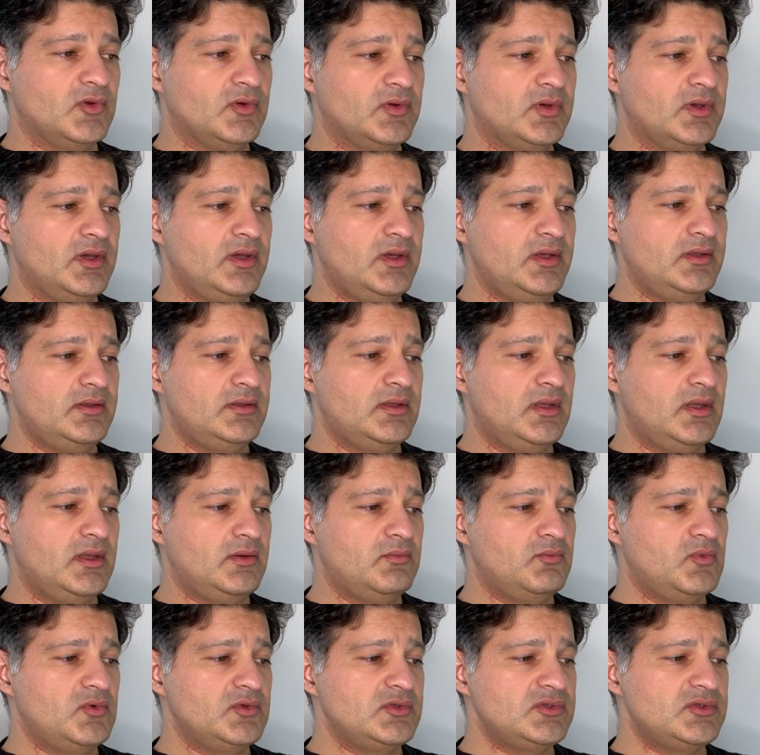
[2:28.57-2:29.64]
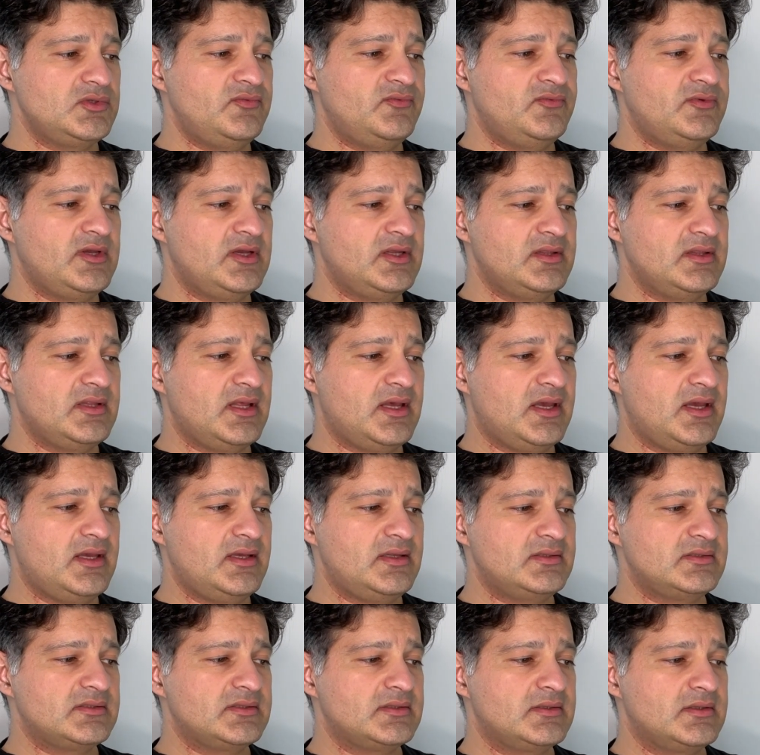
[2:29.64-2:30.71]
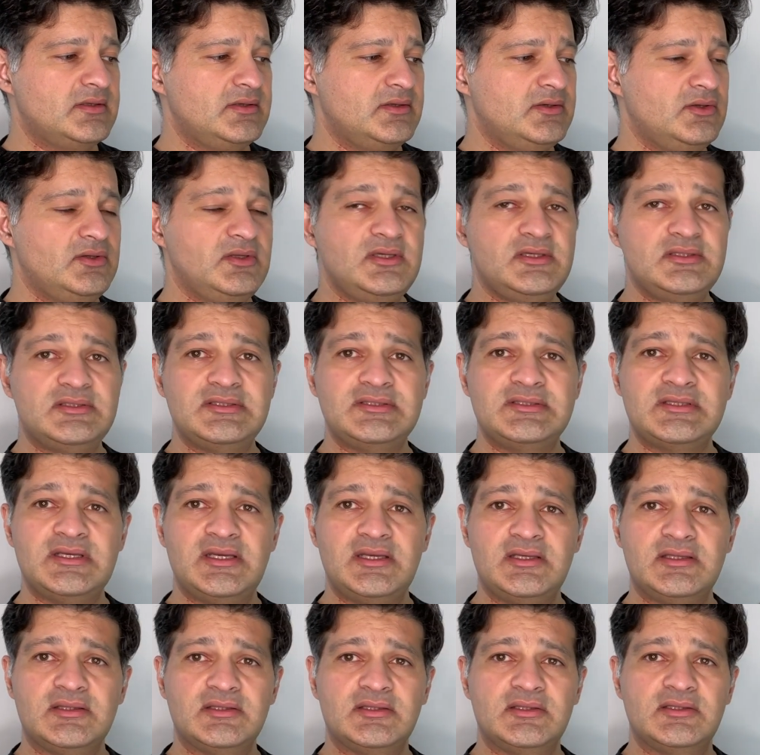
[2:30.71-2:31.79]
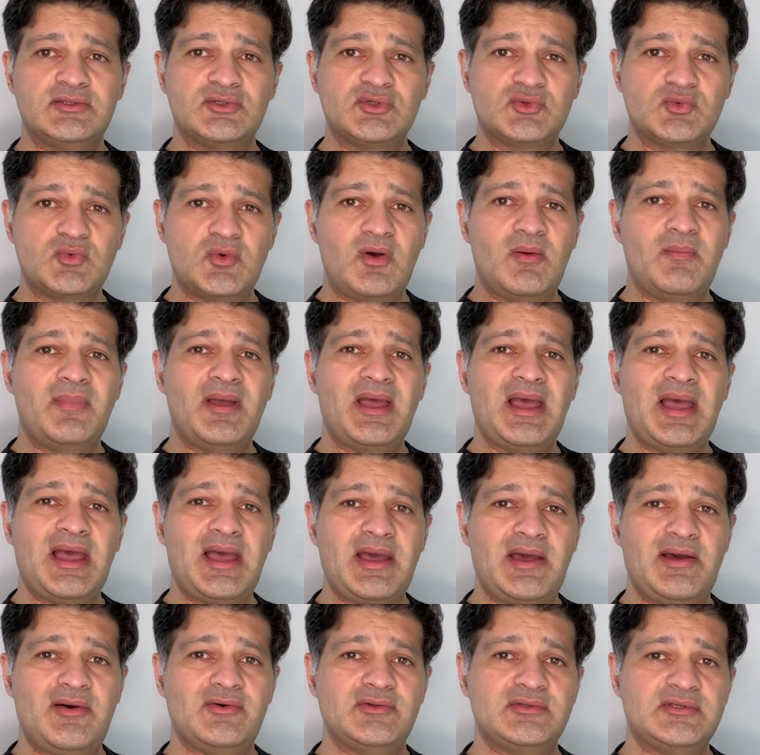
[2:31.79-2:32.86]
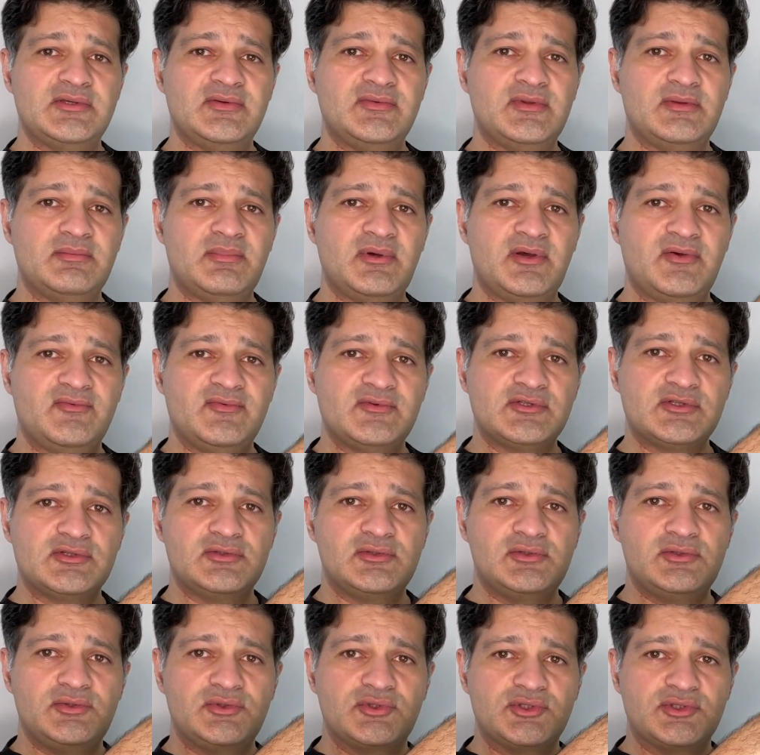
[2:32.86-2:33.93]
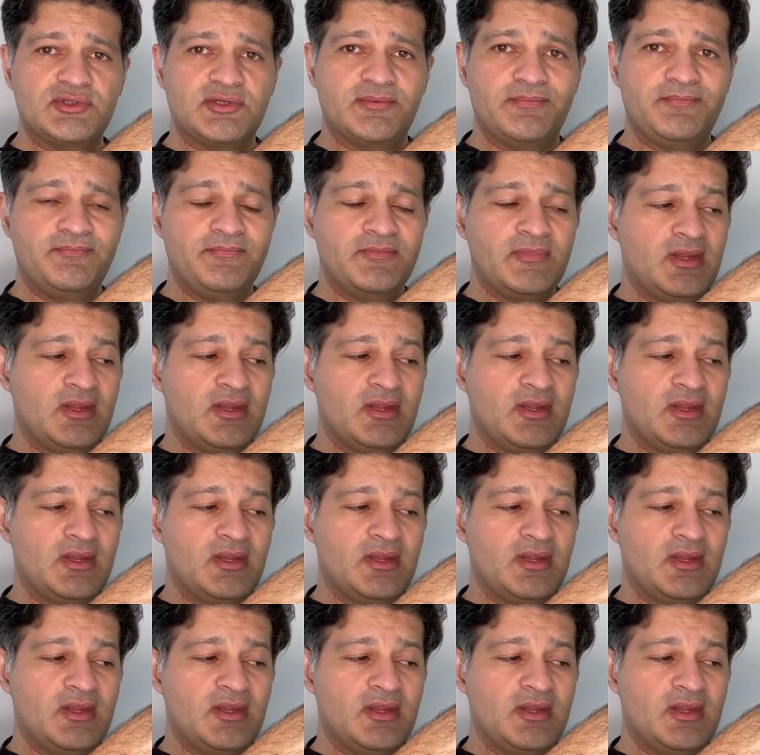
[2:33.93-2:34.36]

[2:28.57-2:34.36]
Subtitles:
Okay, and once you've done that, you need to take the swab out of the buffer solution.